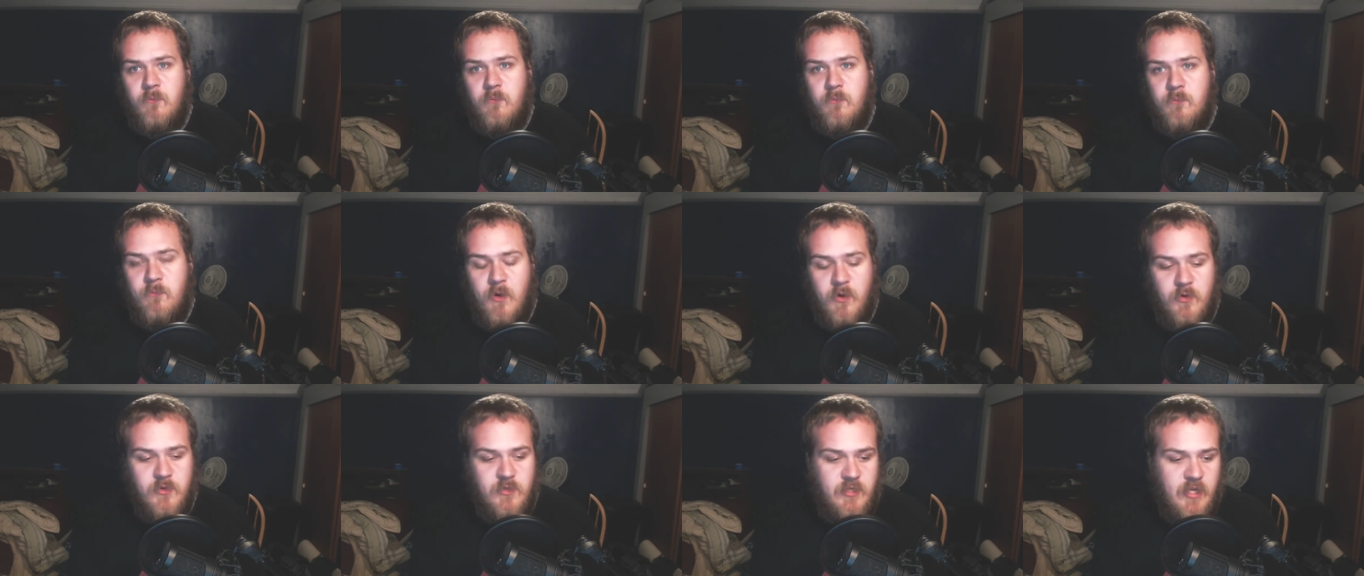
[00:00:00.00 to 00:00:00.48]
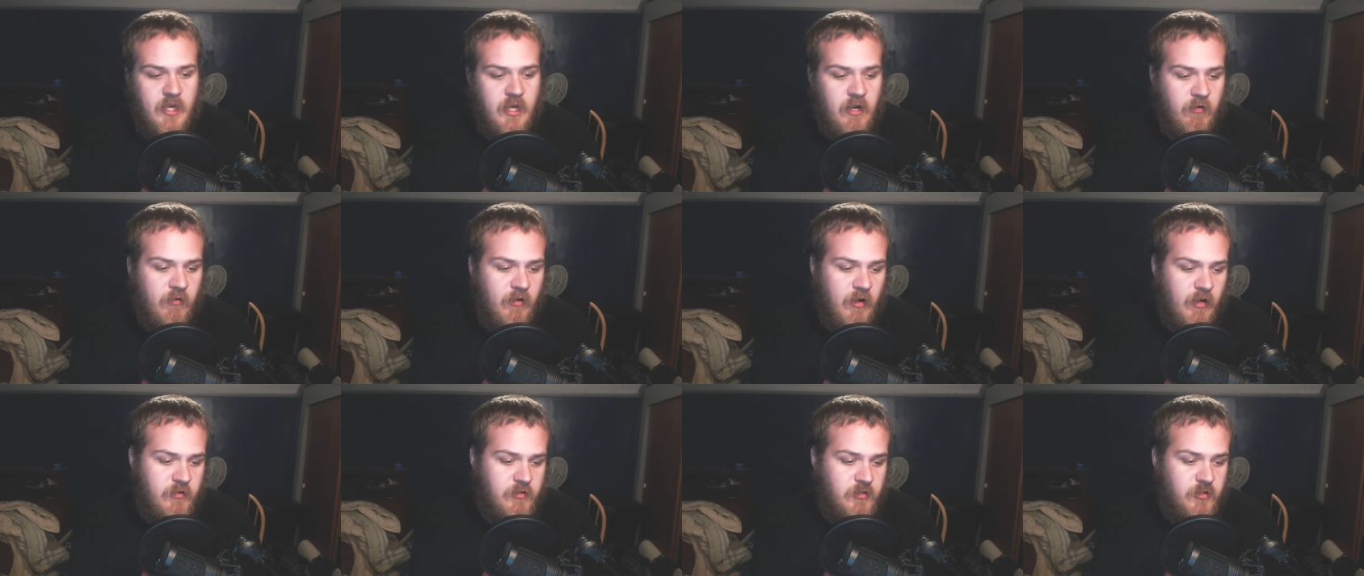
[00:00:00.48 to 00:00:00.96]
post that
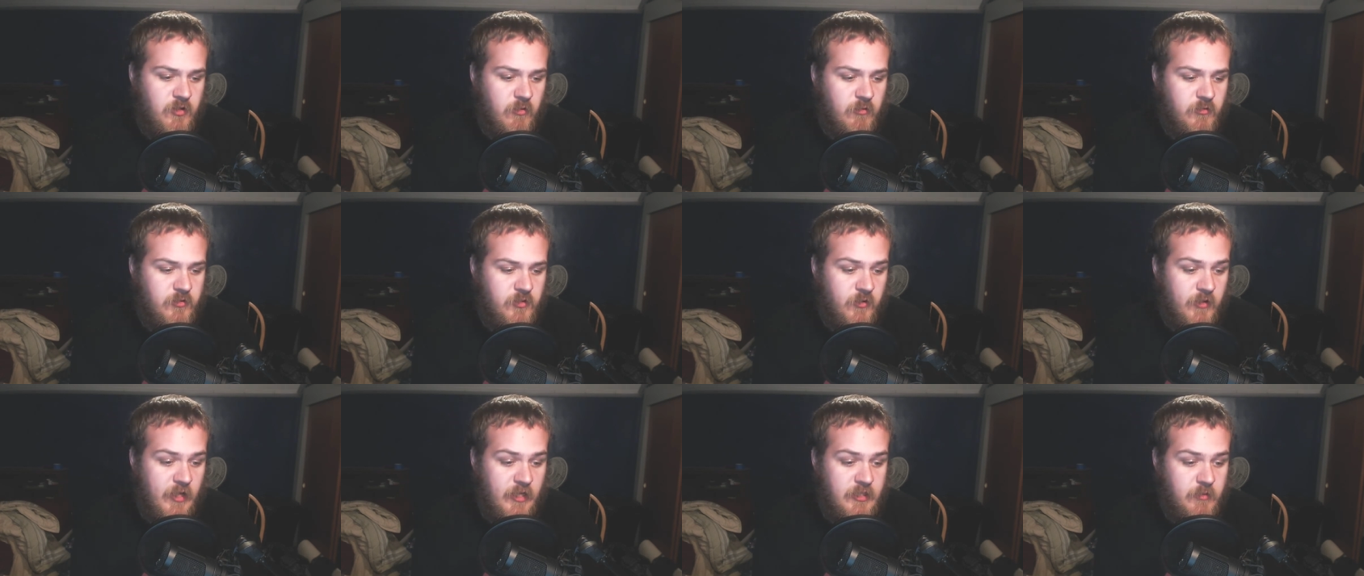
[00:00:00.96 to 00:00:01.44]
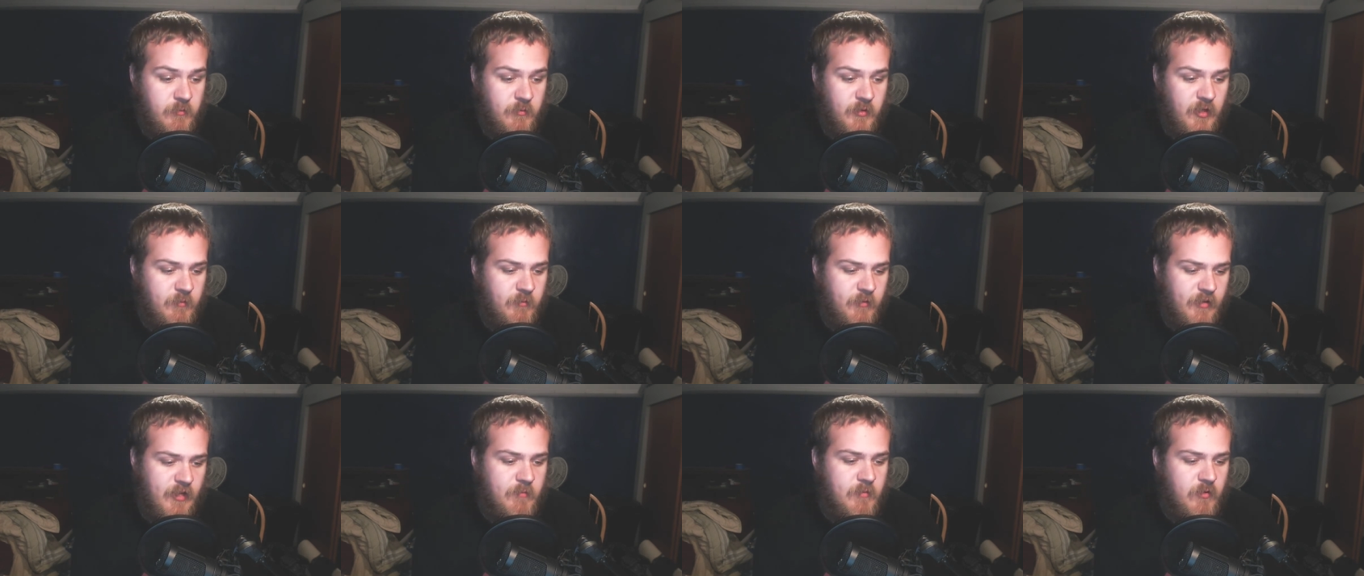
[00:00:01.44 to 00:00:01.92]
around, show show that to
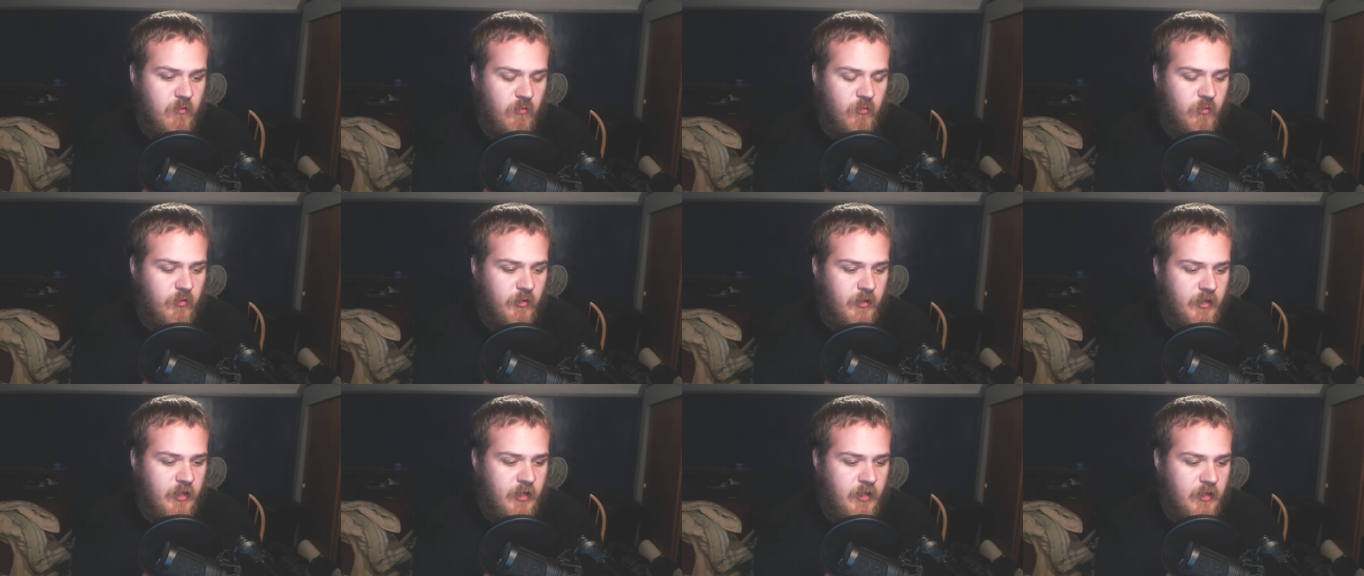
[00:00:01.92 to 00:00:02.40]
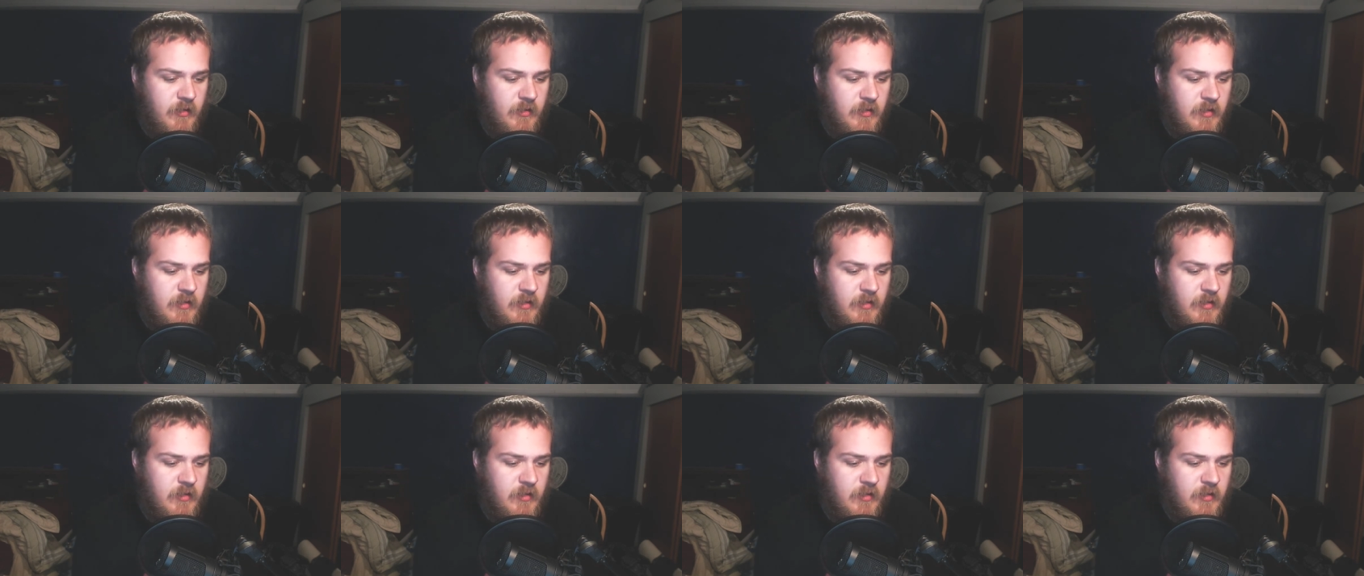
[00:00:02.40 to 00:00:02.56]
people. That'd be really neat.